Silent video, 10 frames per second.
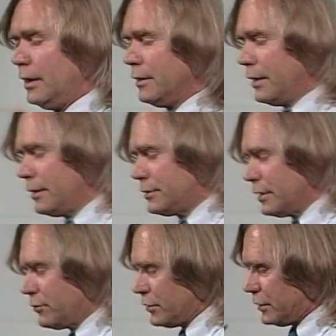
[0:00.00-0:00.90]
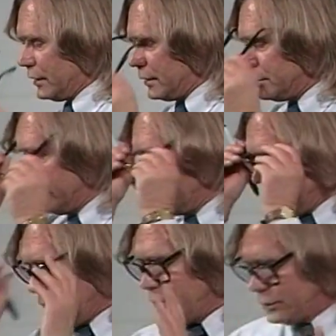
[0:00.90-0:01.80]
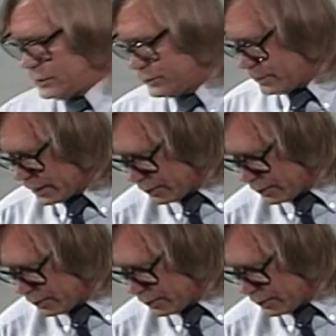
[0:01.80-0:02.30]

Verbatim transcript: And it's interesting to see their differences, but